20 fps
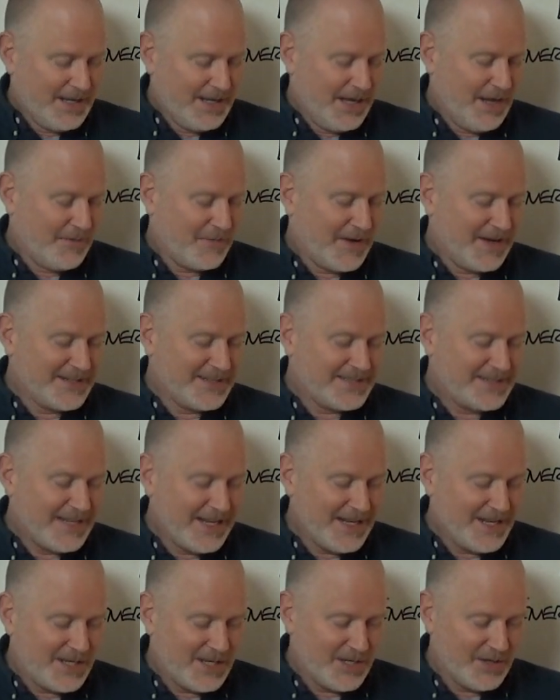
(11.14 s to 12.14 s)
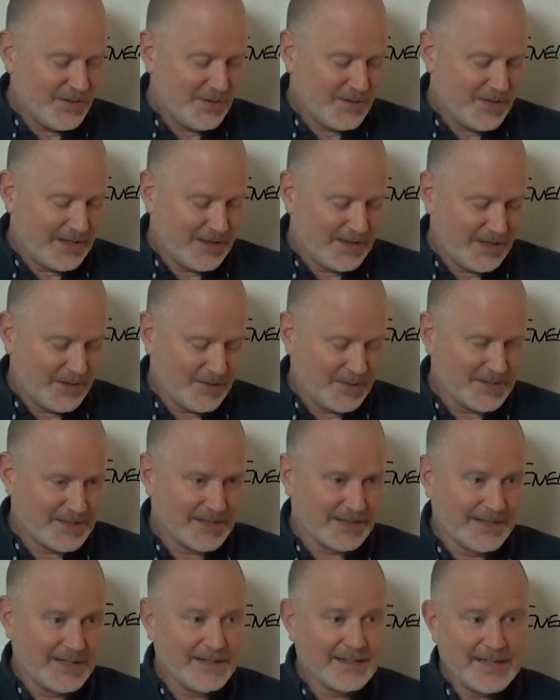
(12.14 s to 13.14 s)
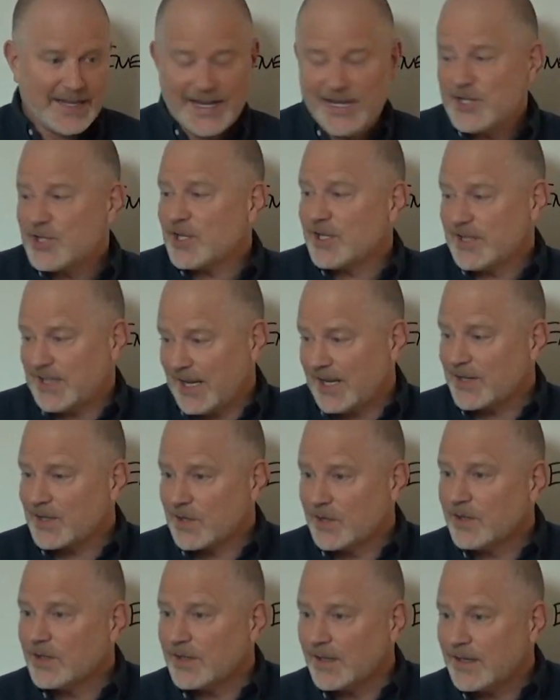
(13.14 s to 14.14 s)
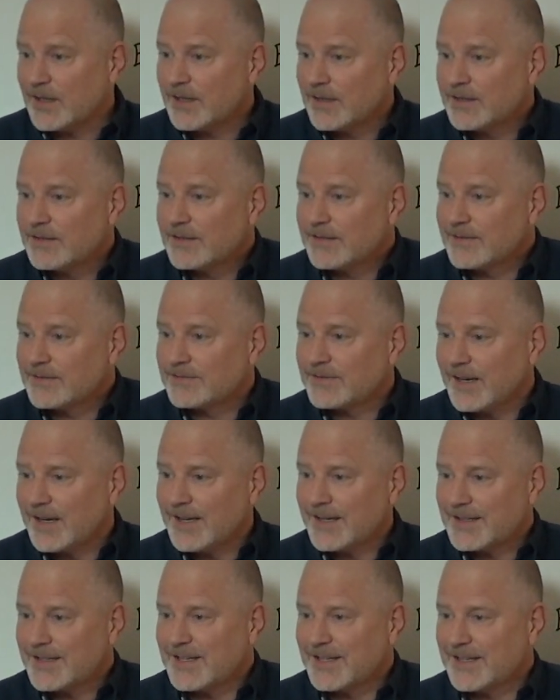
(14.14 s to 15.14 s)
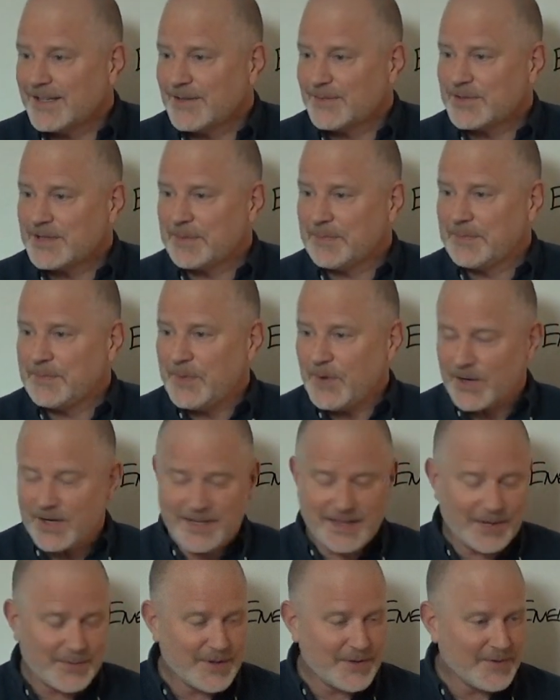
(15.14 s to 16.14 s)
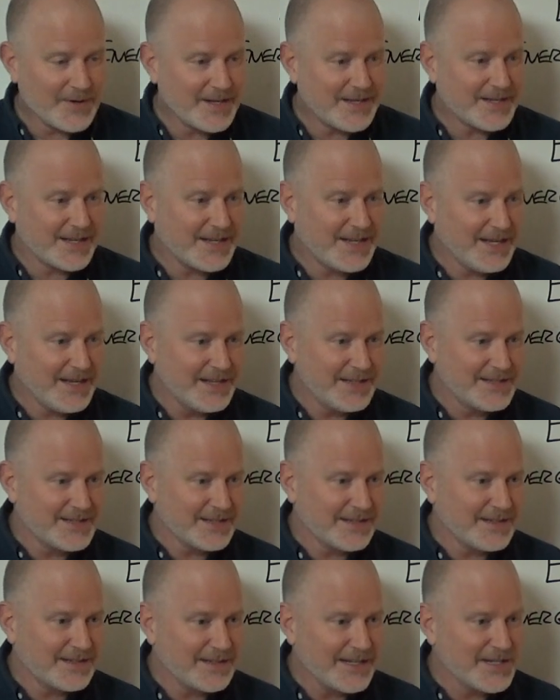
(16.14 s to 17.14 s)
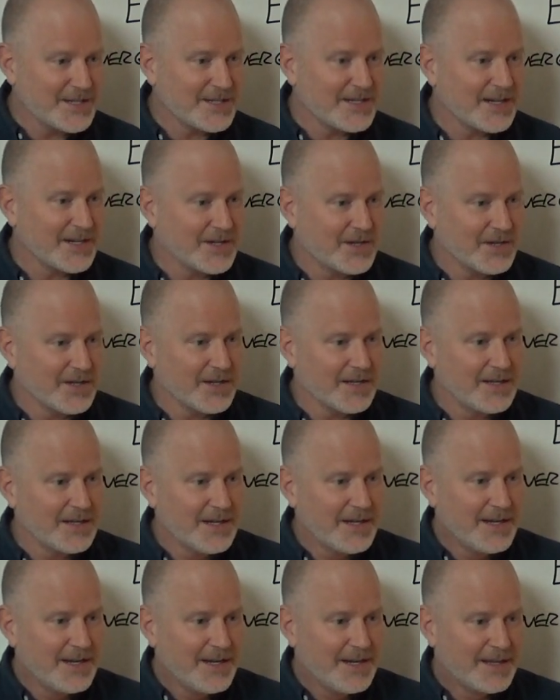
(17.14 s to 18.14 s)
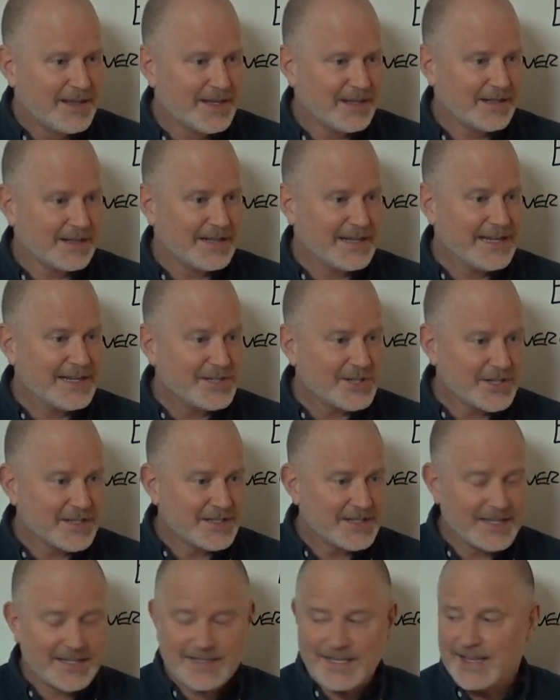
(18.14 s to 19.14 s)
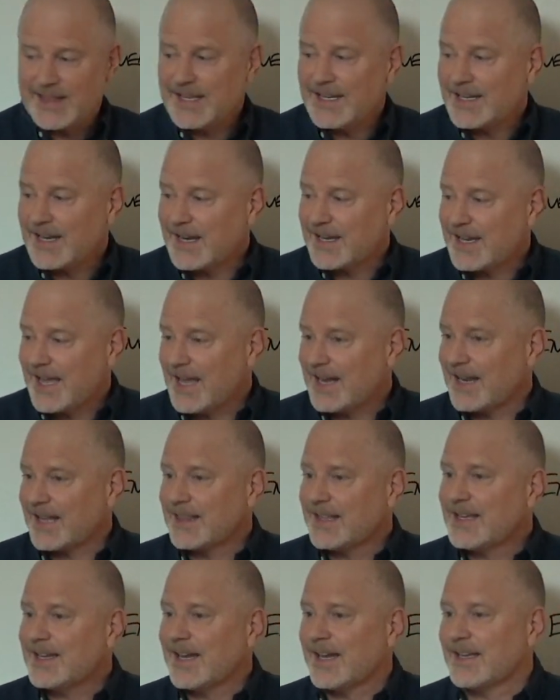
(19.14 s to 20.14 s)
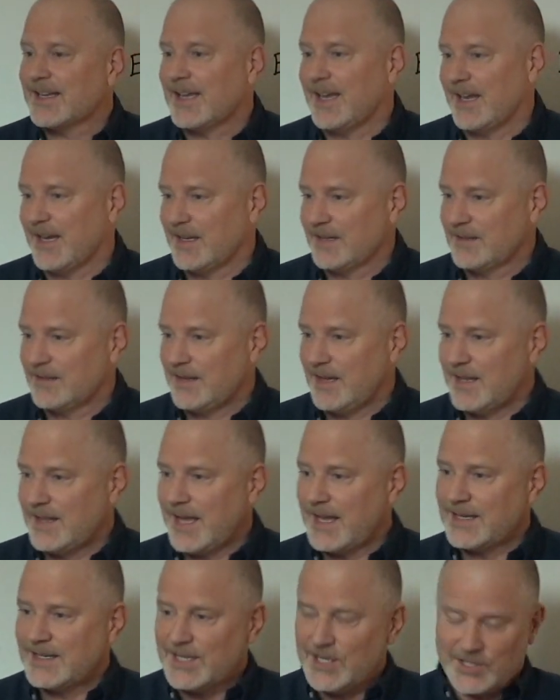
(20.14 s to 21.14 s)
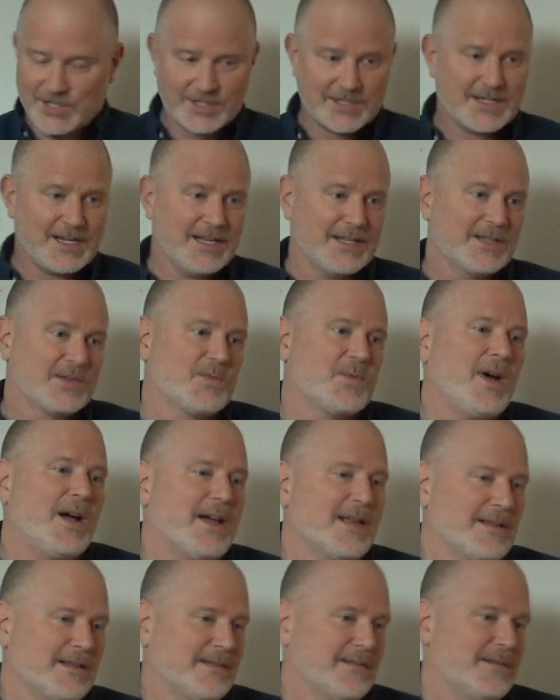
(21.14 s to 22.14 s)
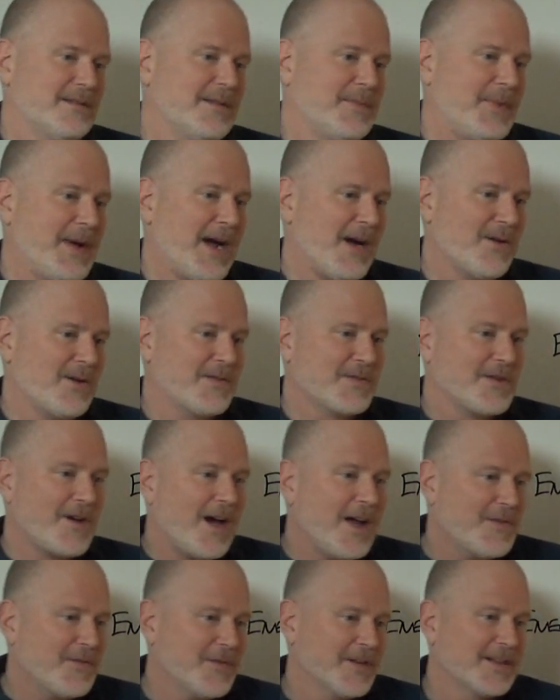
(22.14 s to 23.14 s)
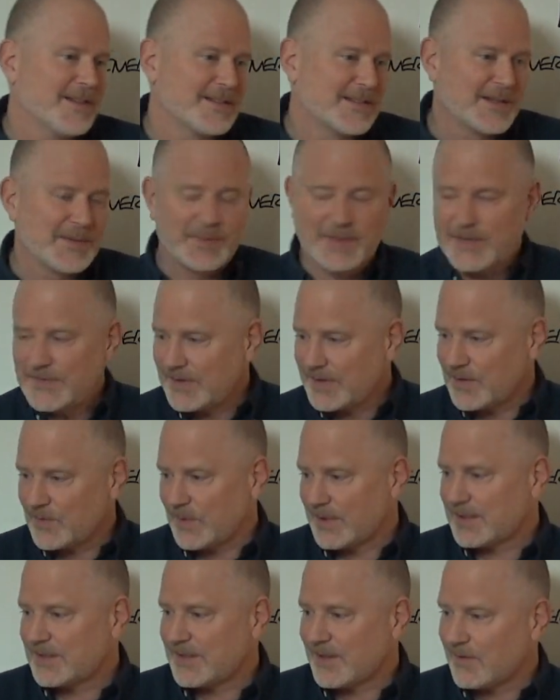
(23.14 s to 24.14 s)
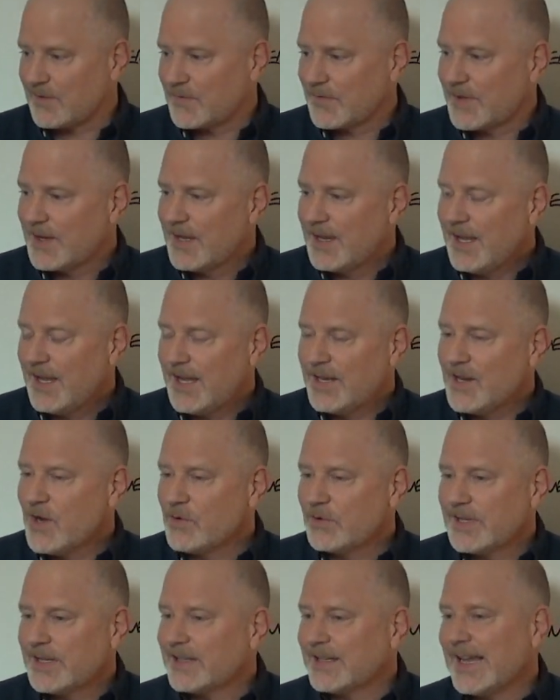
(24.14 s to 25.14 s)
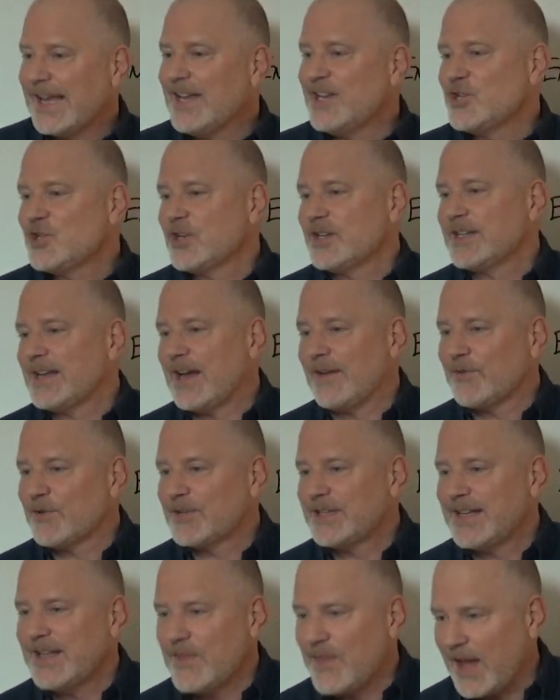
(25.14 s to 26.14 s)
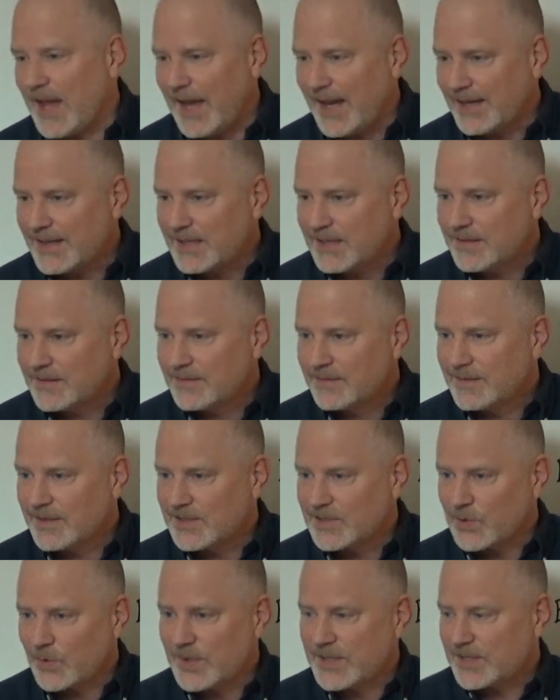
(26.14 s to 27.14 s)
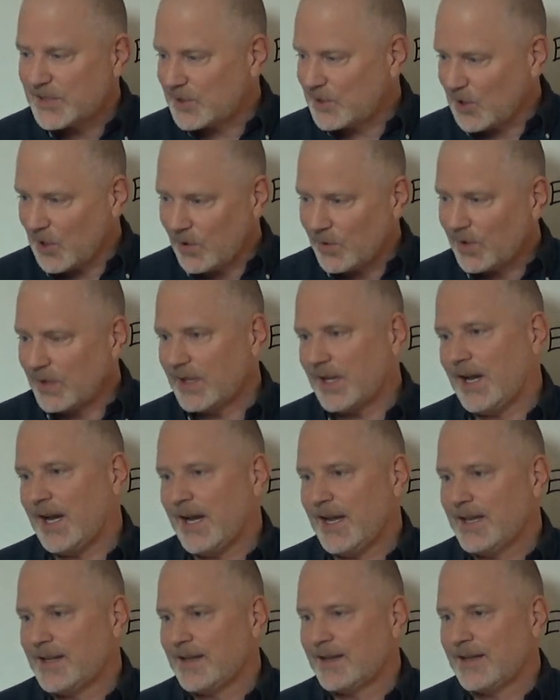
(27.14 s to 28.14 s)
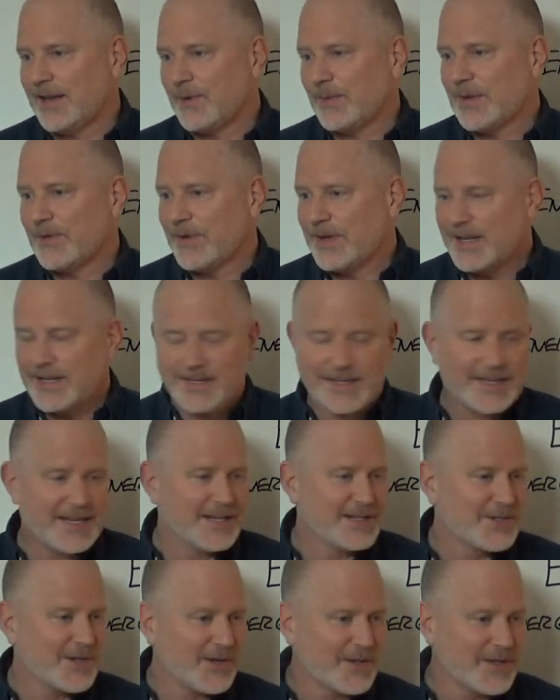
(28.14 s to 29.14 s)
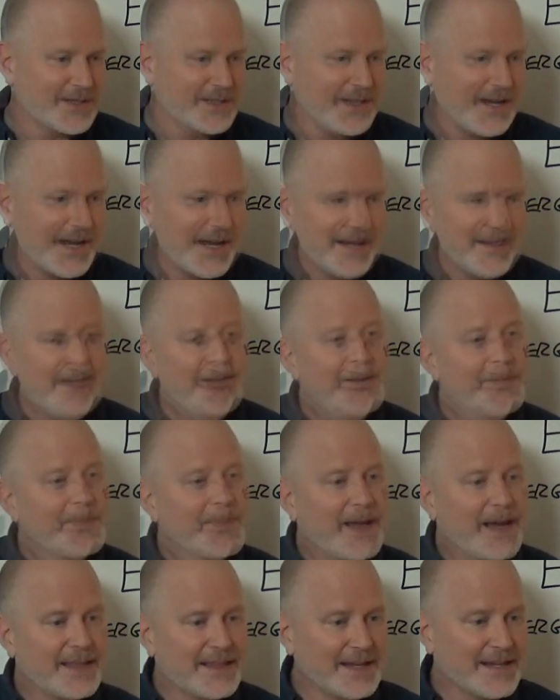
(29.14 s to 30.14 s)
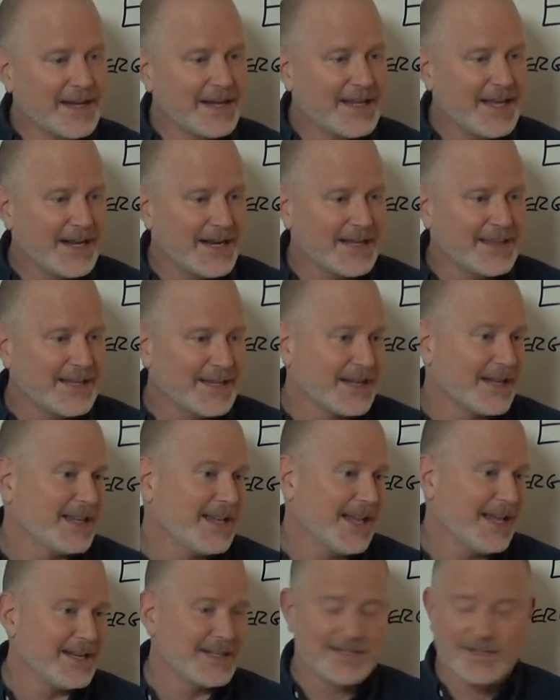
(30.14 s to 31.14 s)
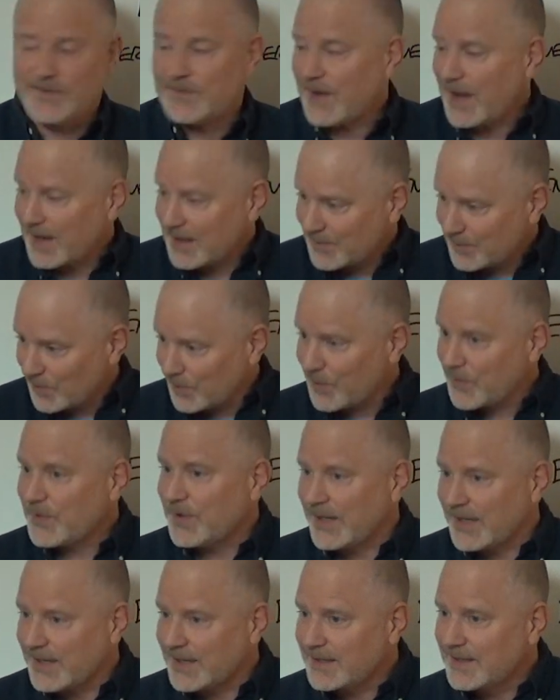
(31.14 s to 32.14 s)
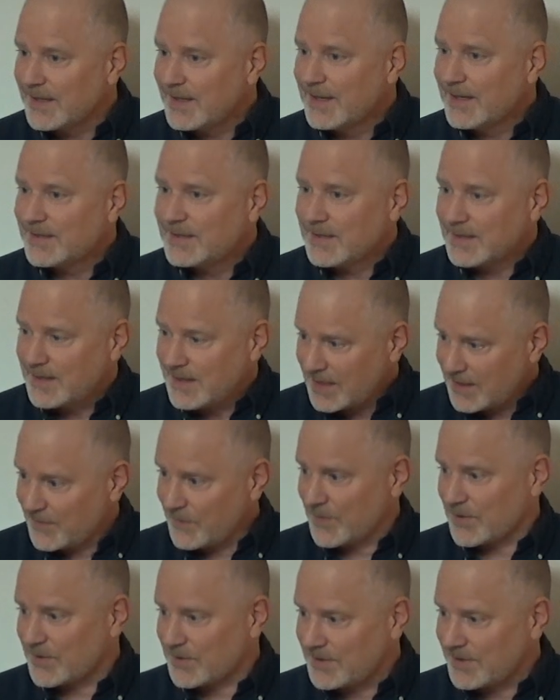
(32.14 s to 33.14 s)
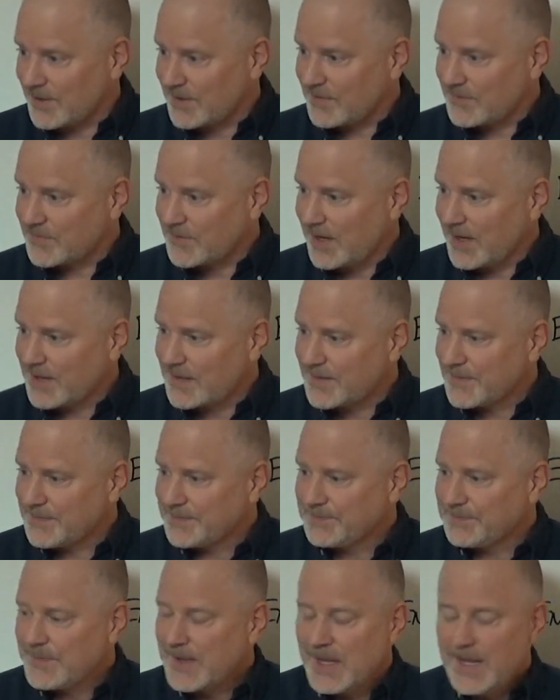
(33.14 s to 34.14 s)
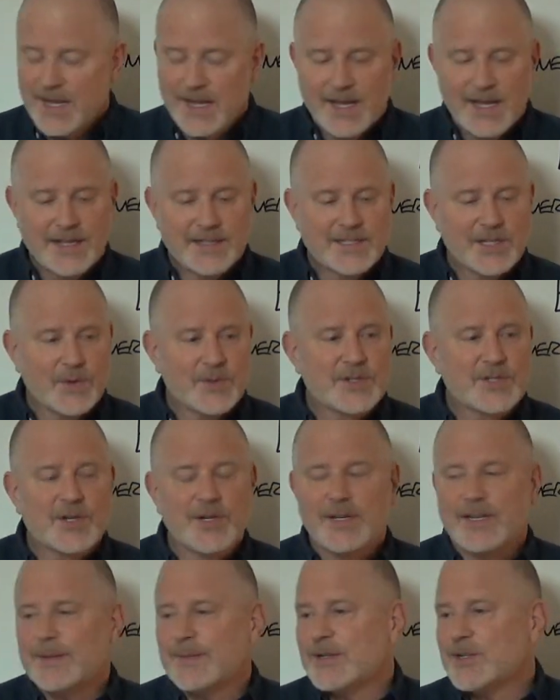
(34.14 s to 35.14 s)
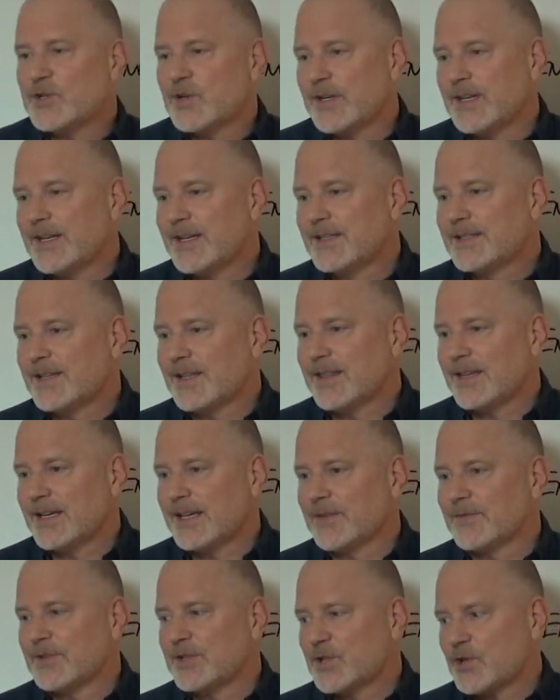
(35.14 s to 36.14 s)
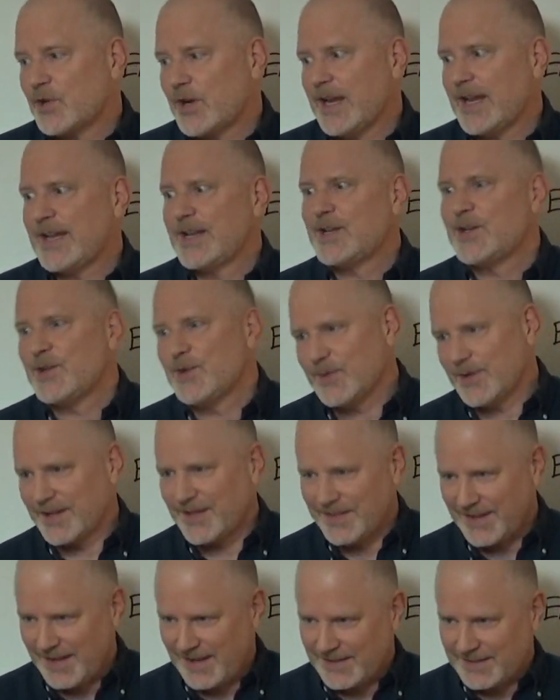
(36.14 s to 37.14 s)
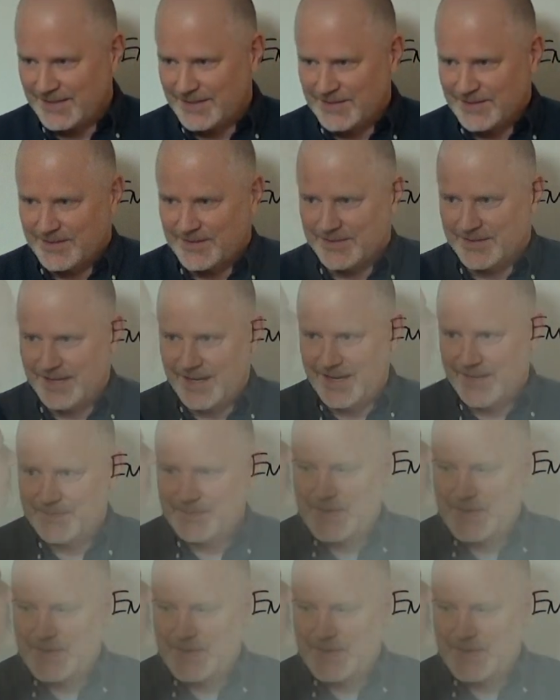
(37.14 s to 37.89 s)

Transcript: If I said to you that there was a little engine that could, right? It was a book that we read to kids, a little engine that could. The little engine says, I think I can, I think I can. And that teaches kids what? The power of confidence and believing in oneself. And no little engine ever did that the story's a total lie, and yet we read it to kids all the time. I think I, think I can, I think I can is a valuable thing to think for yourself, right? And so it's good imagery to think of a train doing that, okay?